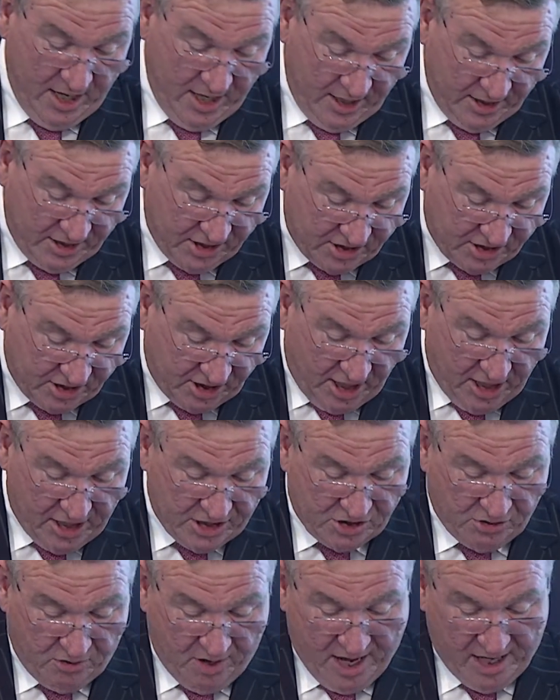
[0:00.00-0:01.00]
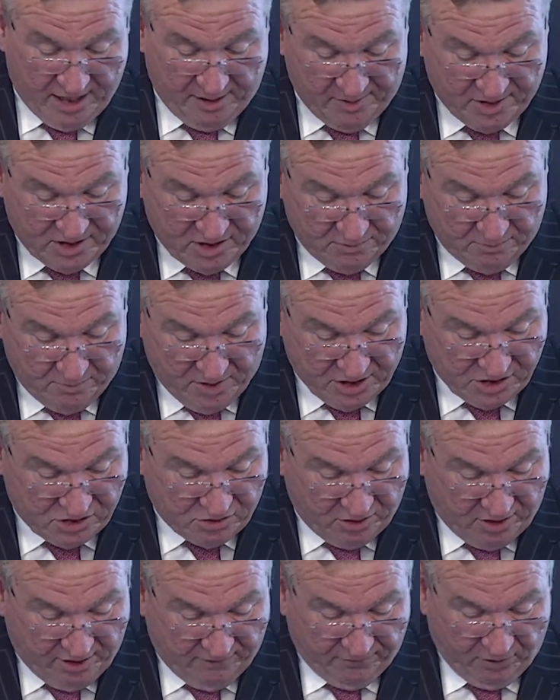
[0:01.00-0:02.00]
disclosure arguments,
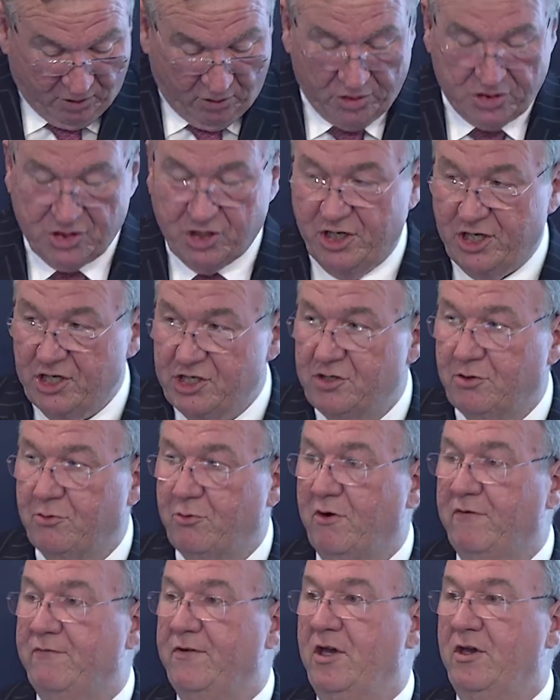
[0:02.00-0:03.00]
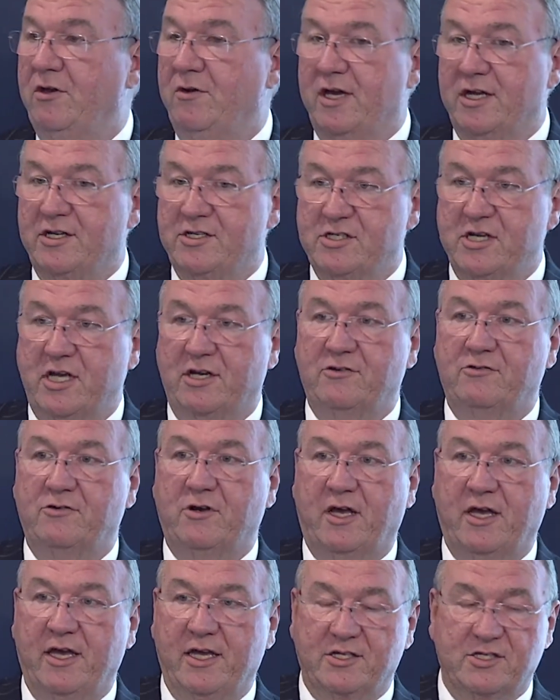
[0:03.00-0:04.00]
administrative law, judicial review,
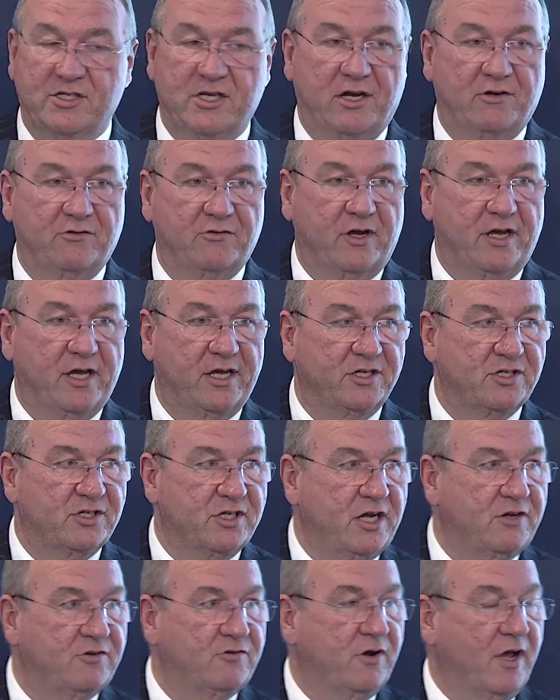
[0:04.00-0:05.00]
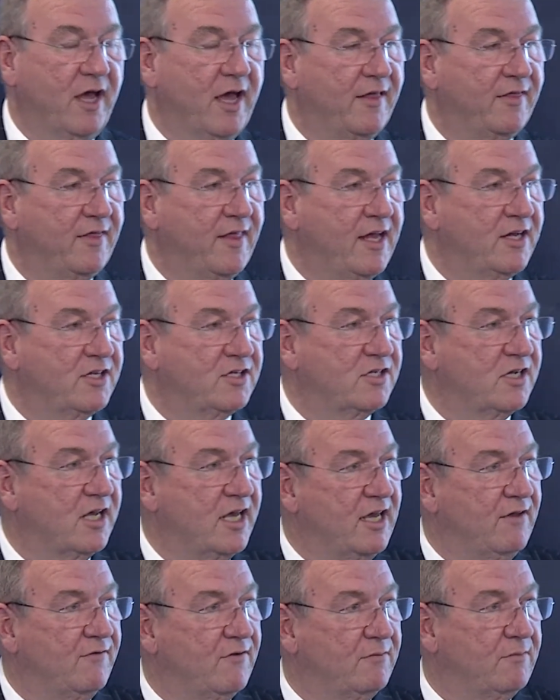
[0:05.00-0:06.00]
etc., etc., etc. And that's
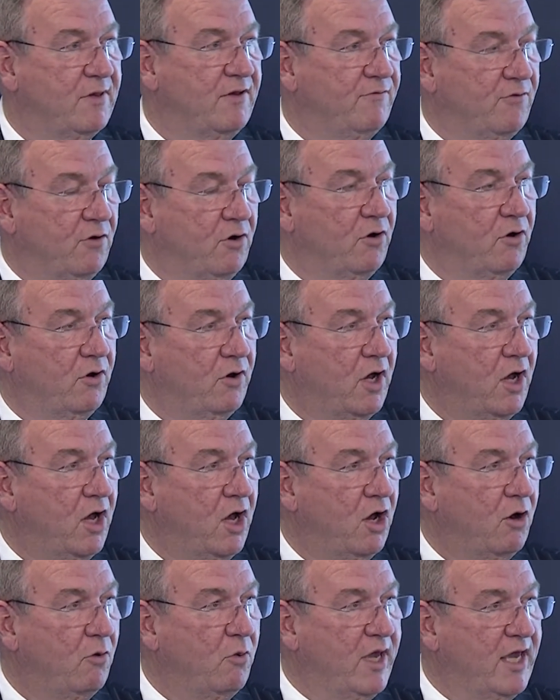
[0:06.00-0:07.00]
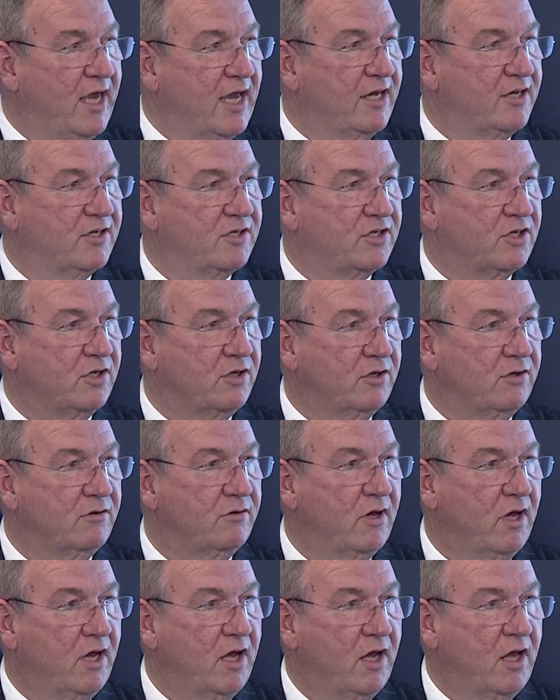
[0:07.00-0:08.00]
even before we get to
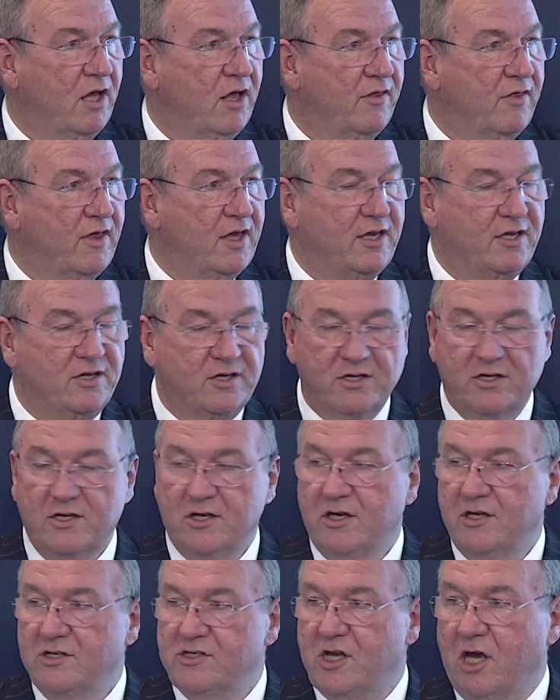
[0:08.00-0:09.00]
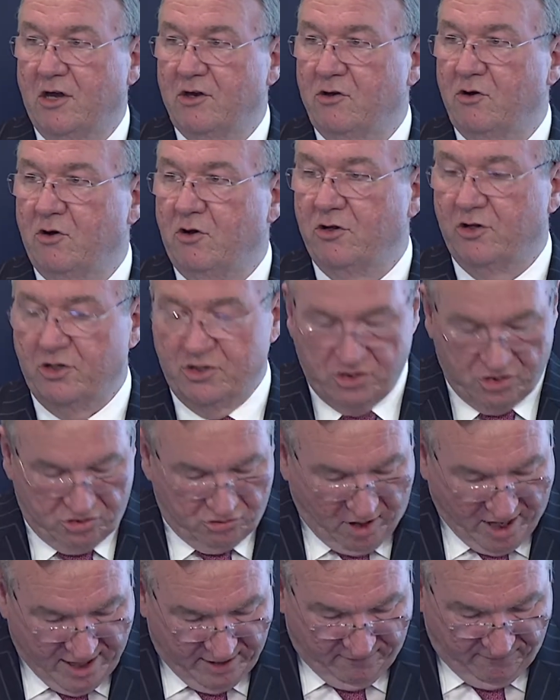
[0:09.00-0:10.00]
the so-called
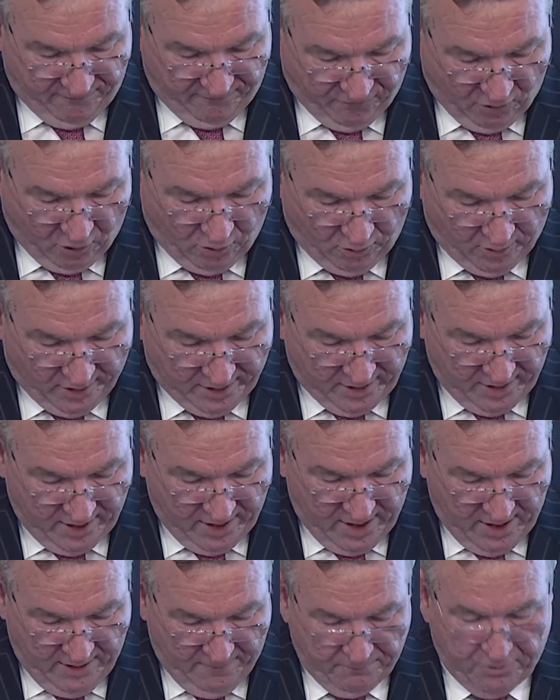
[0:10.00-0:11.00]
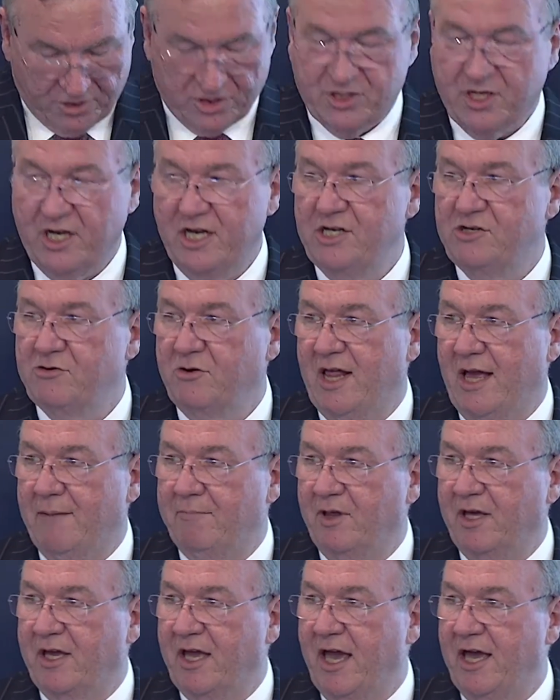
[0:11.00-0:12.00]
straightforward procedural
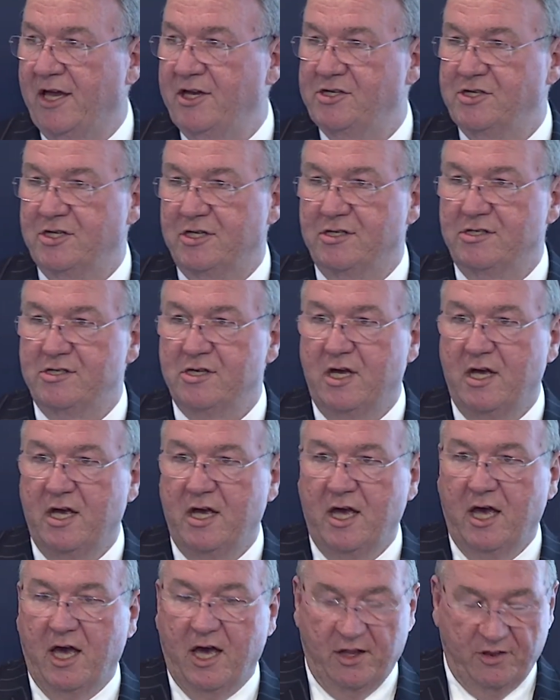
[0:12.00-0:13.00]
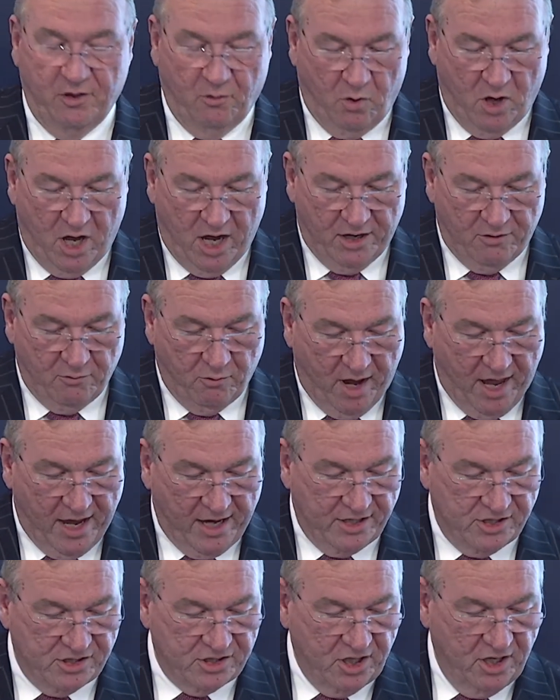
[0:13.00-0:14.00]
applications and the wide
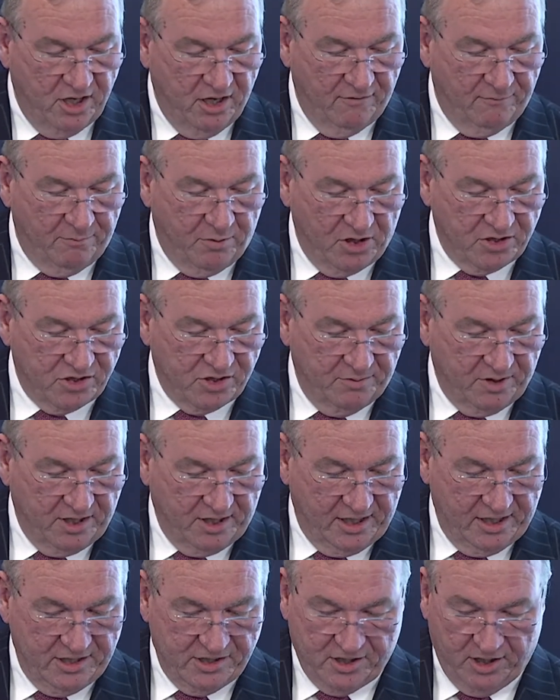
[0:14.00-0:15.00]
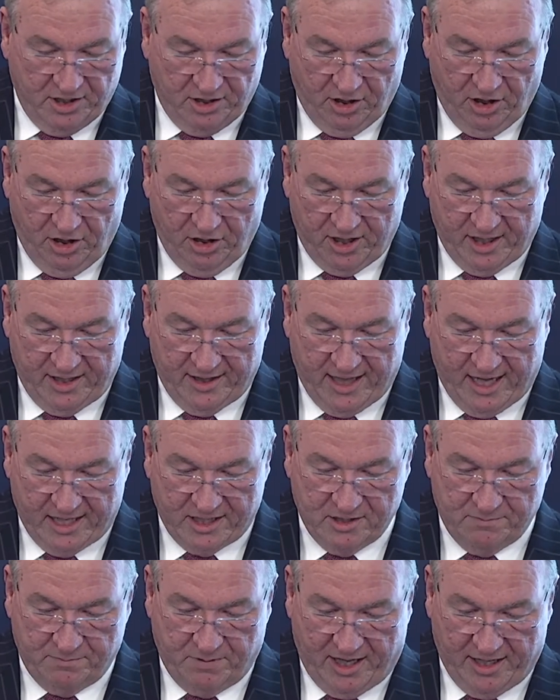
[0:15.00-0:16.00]
range of possibilities that lurk in that
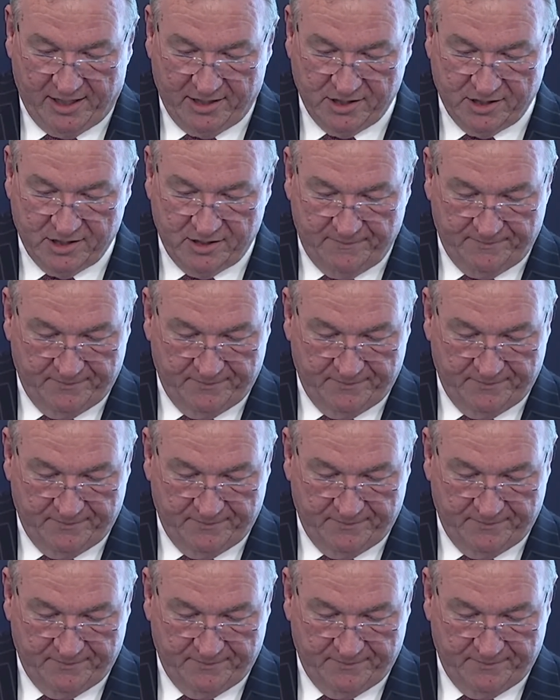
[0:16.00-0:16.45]
space.